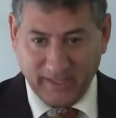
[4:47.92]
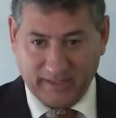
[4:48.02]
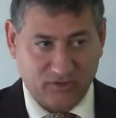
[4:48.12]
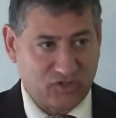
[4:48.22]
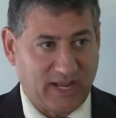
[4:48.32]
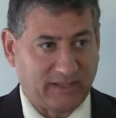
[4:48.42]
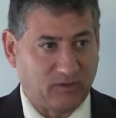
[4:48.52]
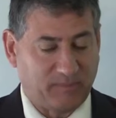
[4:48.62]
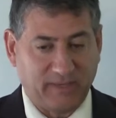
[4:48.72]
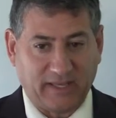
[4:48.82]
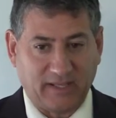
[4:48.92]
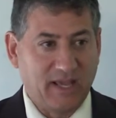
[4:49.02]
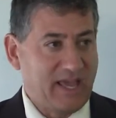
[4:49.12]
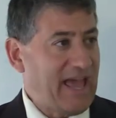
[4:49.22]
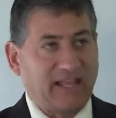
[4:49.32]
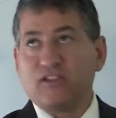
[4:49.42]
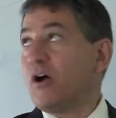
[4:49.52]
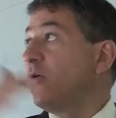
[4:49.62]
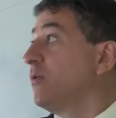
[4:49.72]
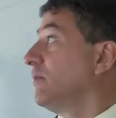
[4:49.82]
pit, a shallow pit, and
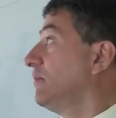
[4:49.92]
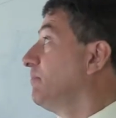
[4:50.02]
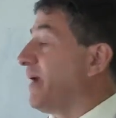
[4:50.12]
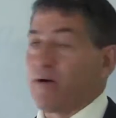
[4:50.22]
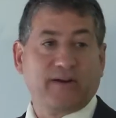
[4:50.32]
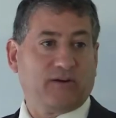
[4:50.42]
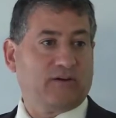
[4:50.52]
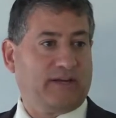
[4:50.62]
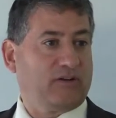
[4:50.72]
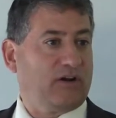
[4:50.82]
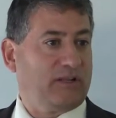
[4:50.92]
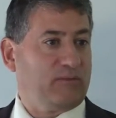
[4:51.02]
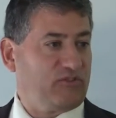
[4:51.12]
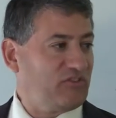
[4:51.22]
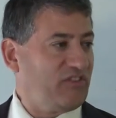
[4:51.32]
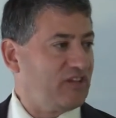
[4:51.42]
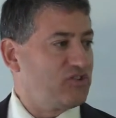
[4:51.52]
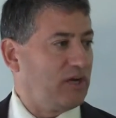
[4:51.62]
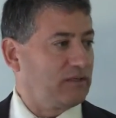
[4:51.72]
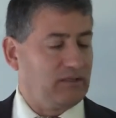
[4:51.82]
no barrier at all. It was just the
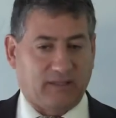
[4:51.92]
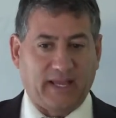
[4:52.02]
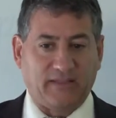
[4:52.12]
jungle.